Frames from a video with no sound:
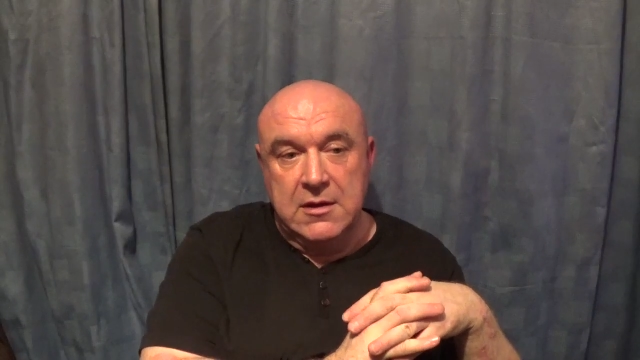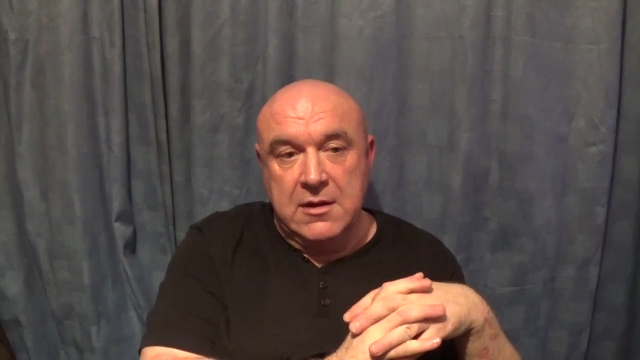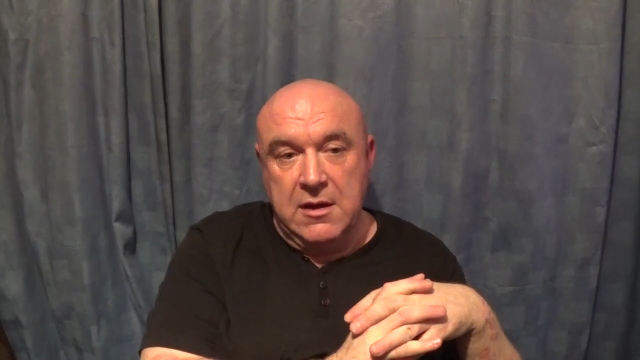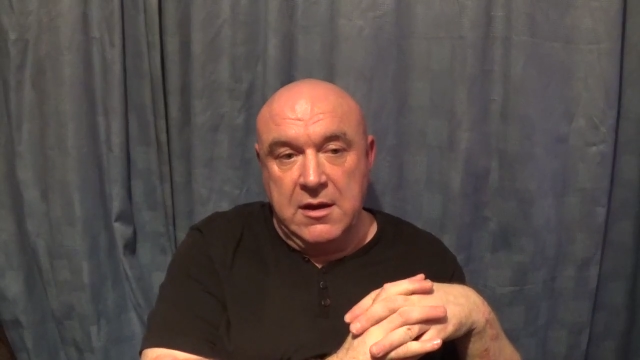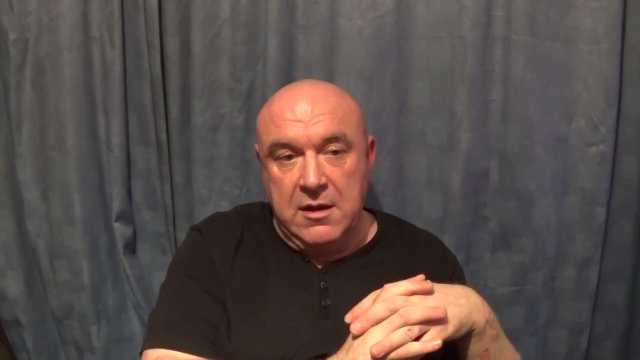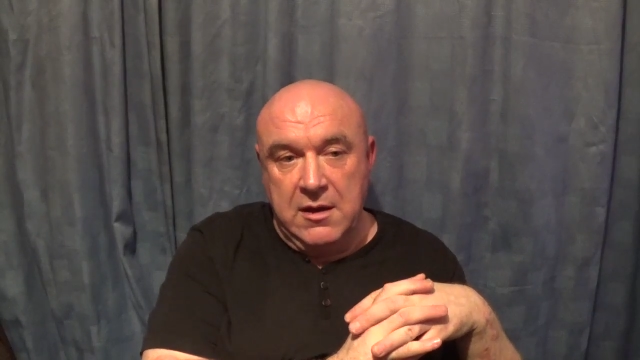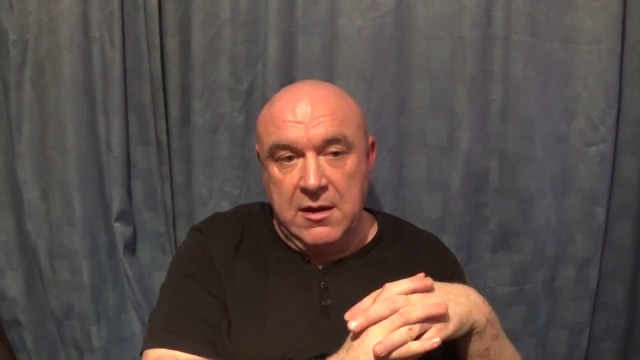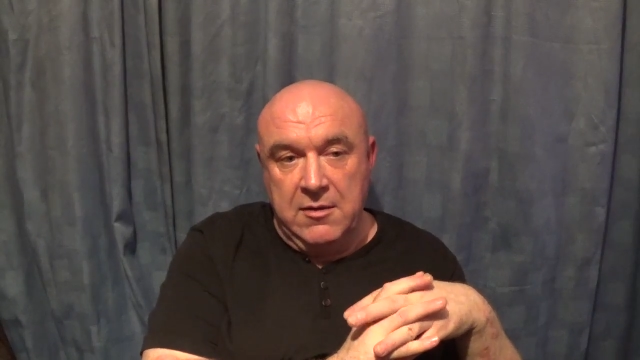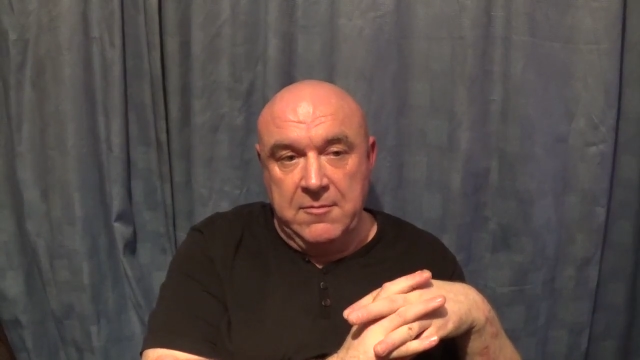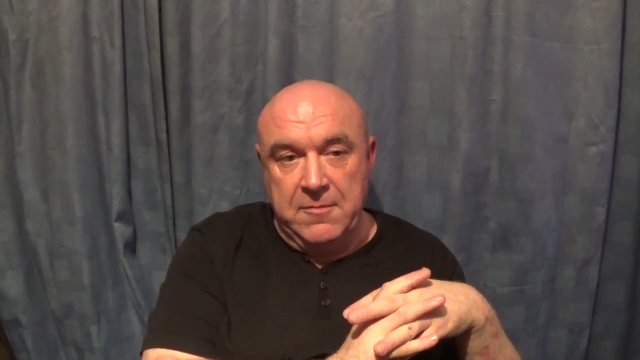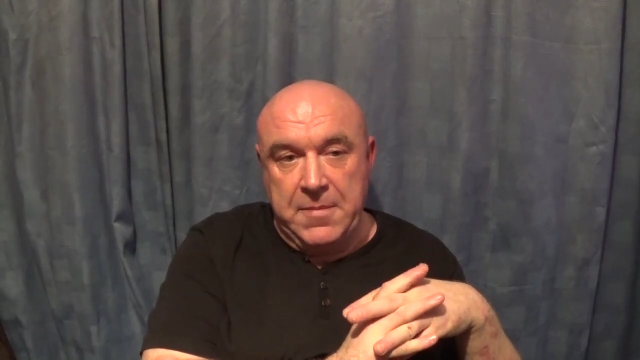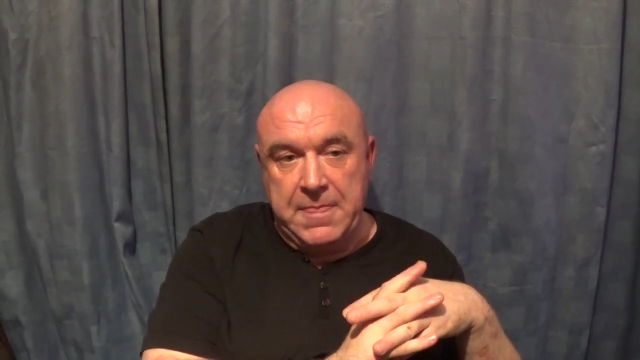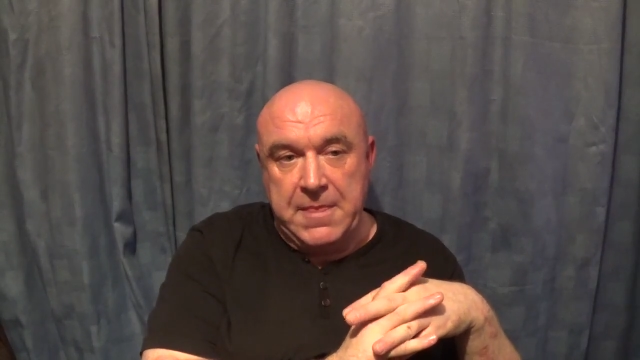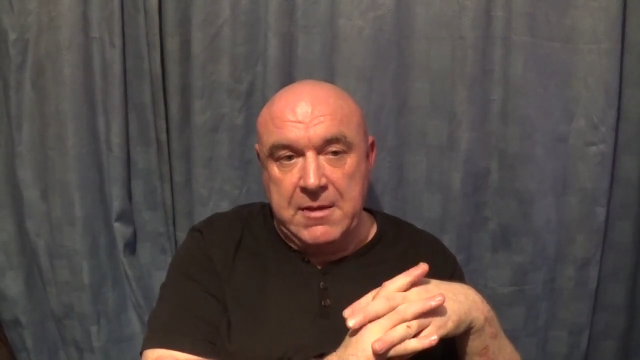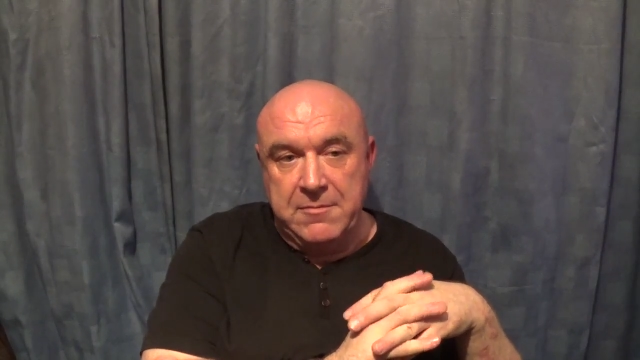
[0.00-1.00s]

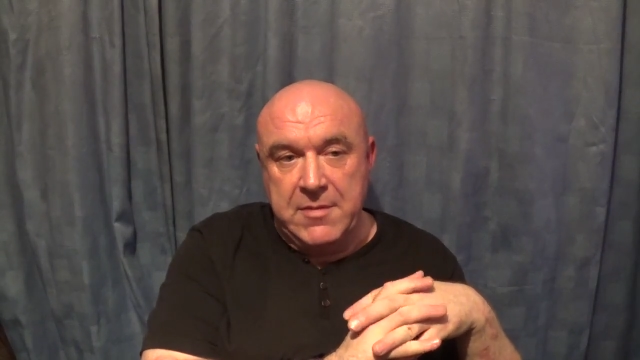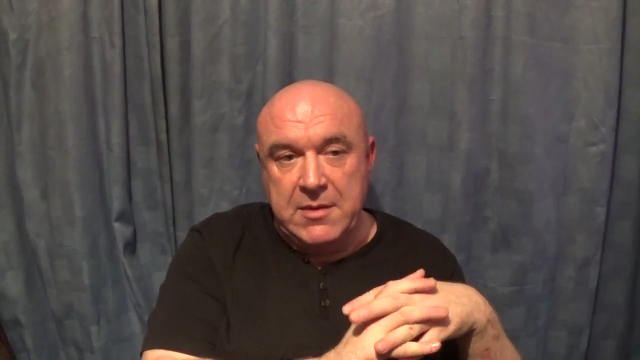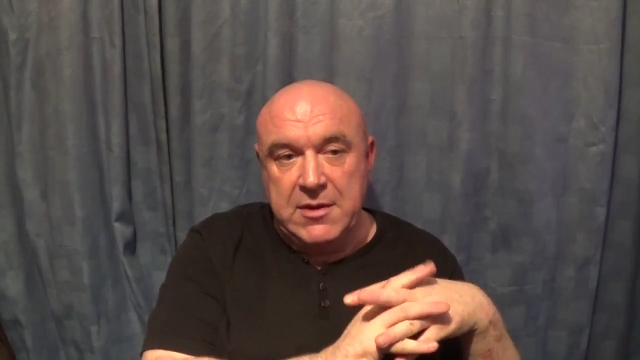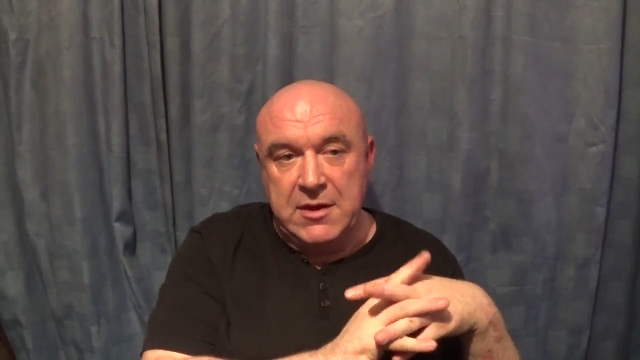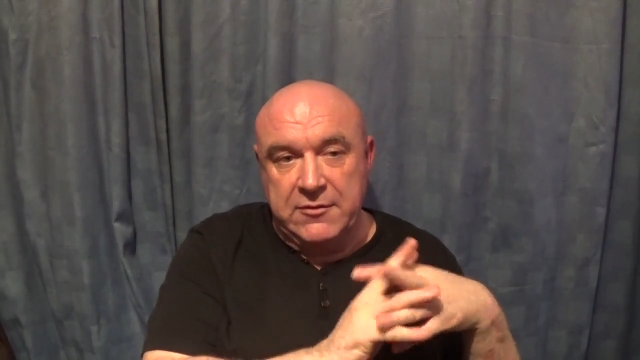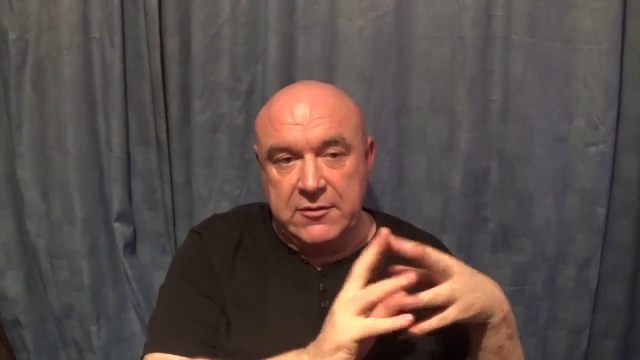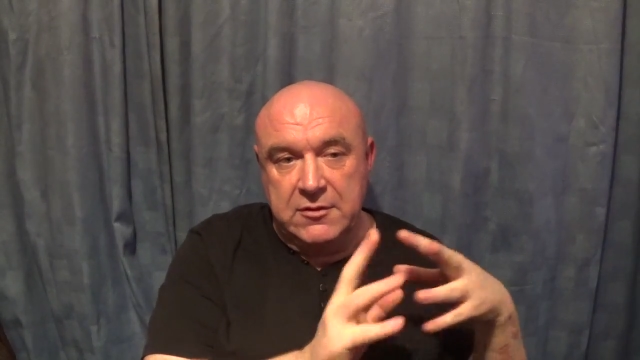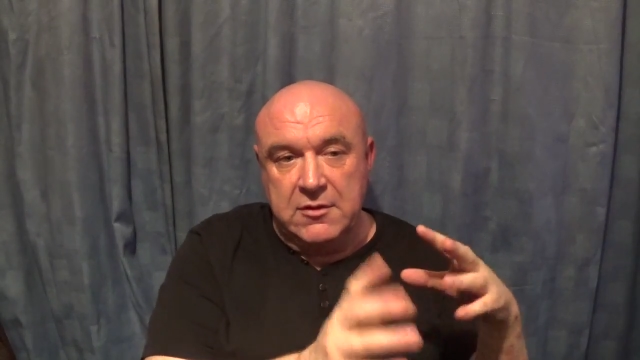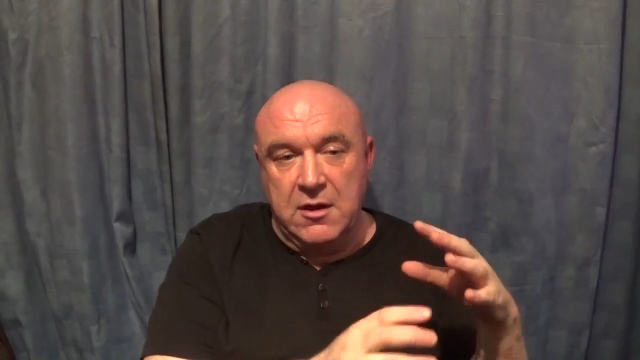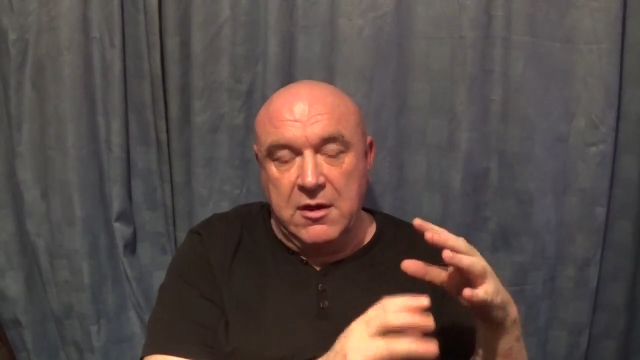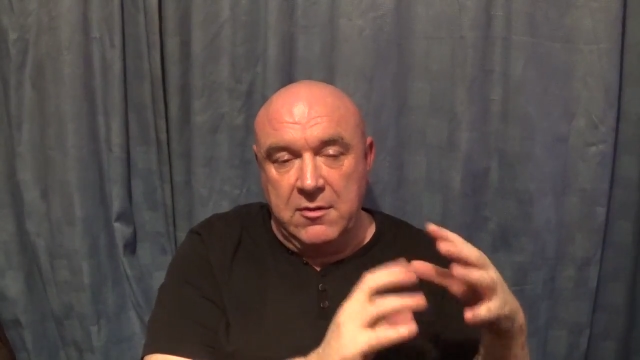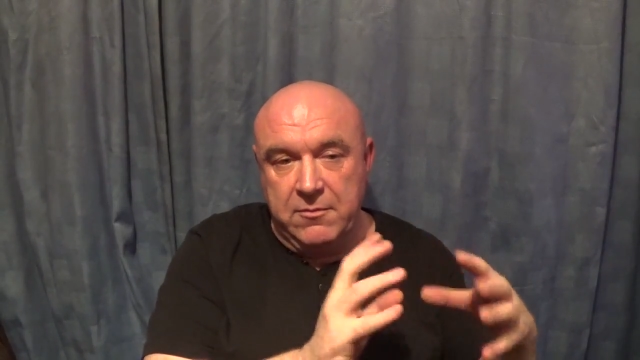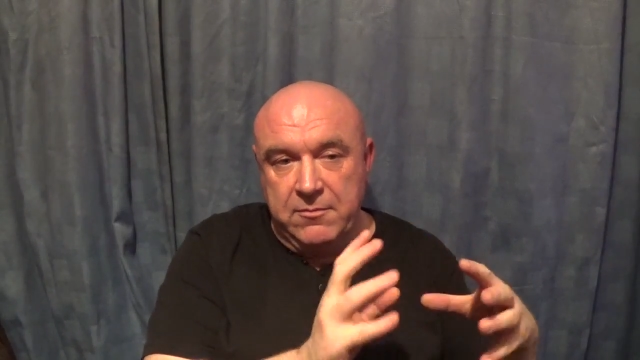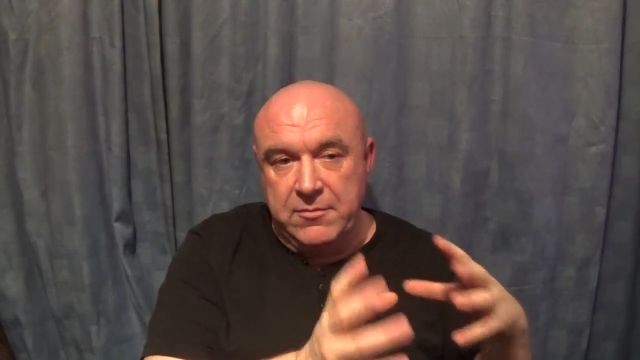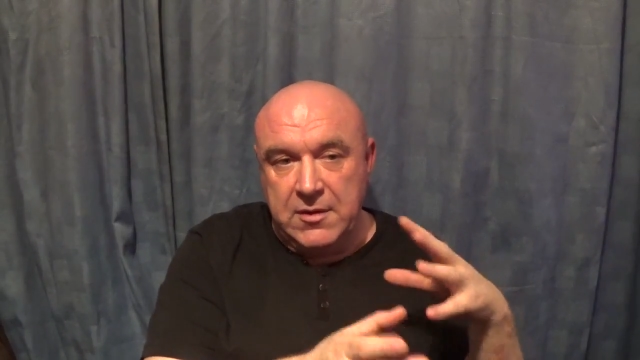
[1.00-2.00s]
And maybe I should have
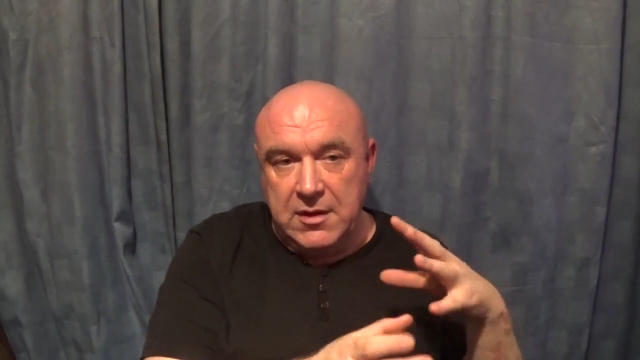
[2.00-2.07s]
got